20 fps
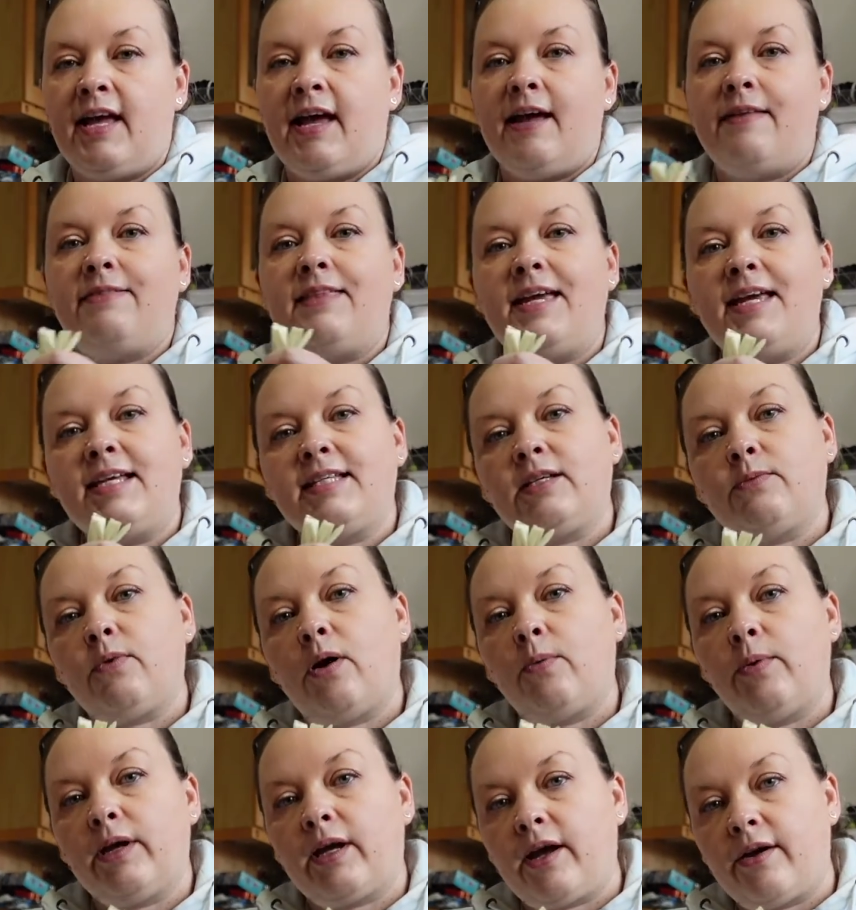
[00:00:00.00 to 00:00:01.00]
and these are
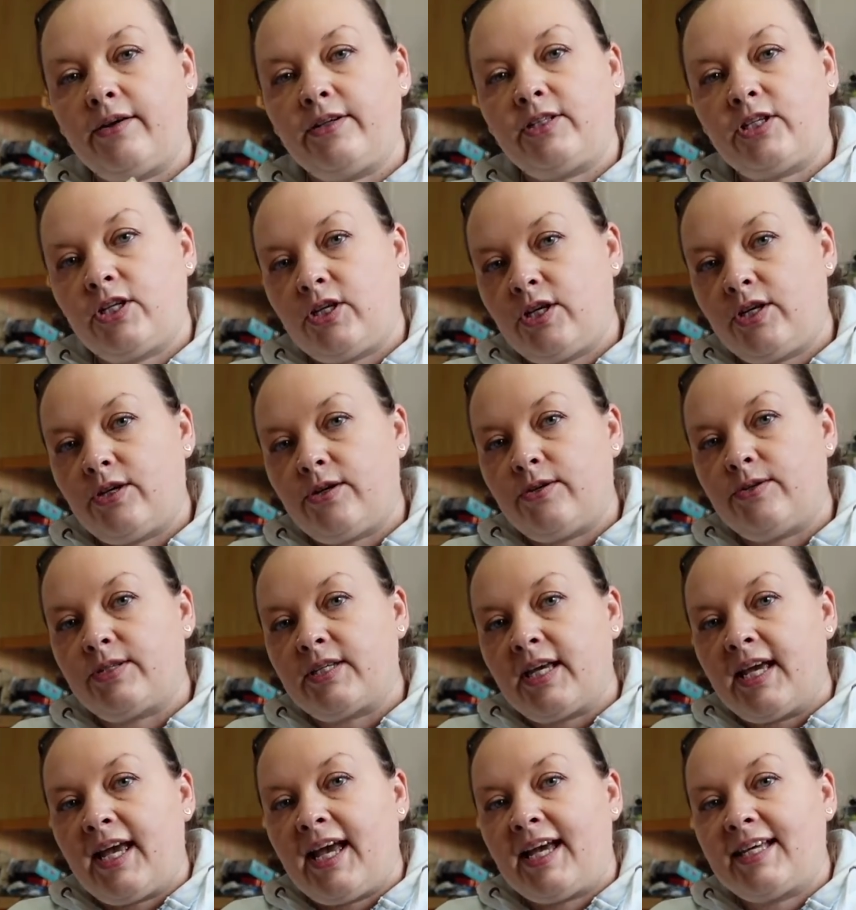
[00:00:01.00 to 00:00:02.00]
what we're going to use
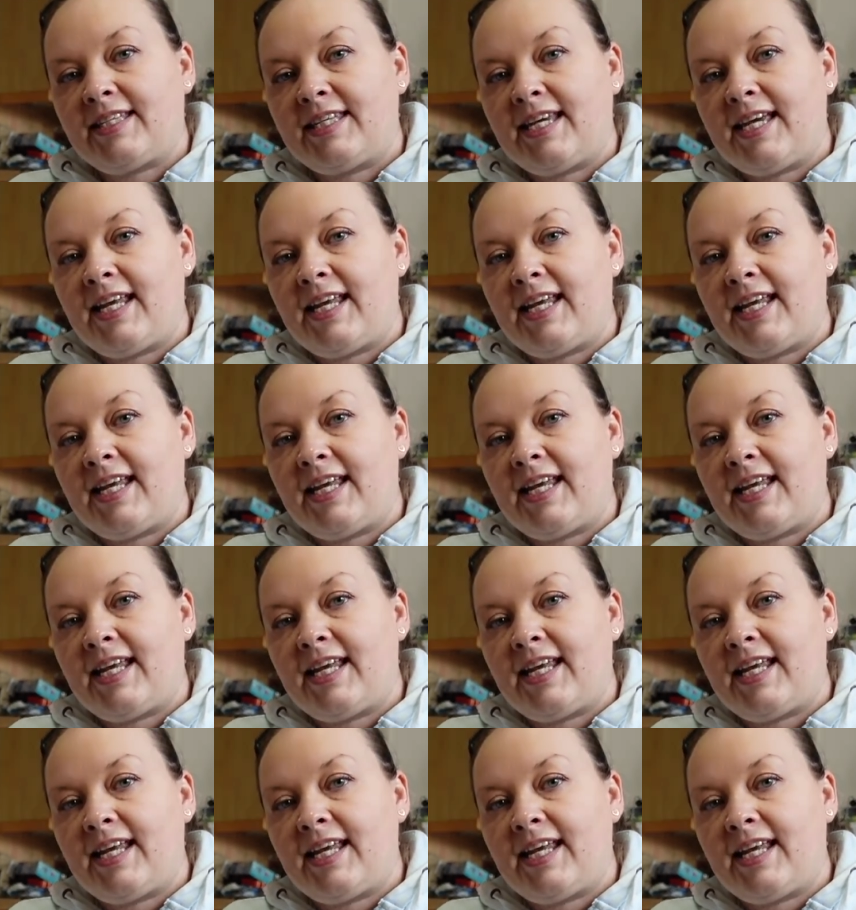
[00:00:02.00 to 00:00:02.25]
as the